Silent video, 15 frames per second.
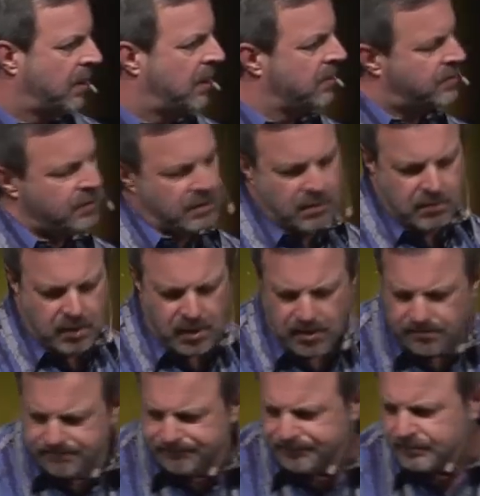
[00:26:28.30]
And so,
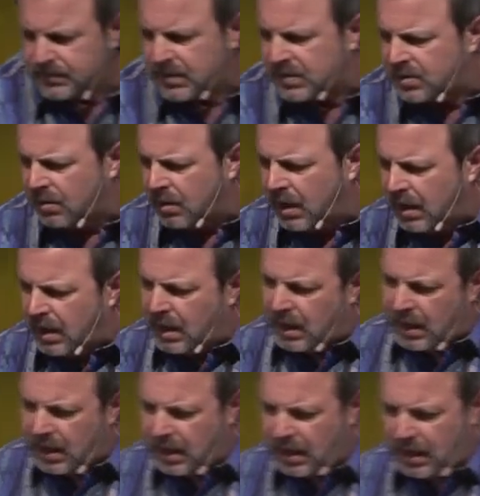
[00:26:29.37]
um, so I,
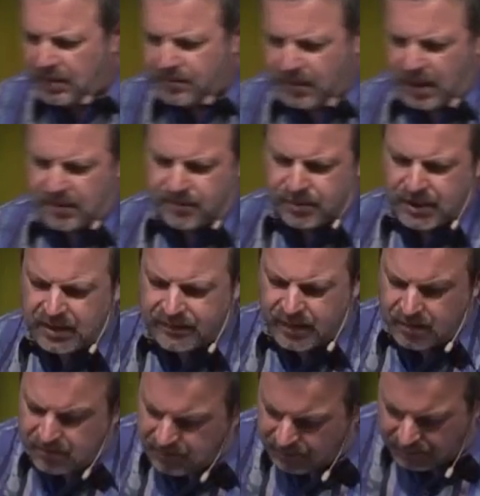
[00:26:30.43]
I, I believe
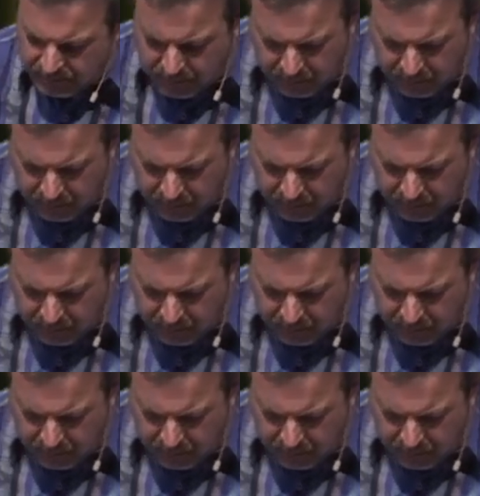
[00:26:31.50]
in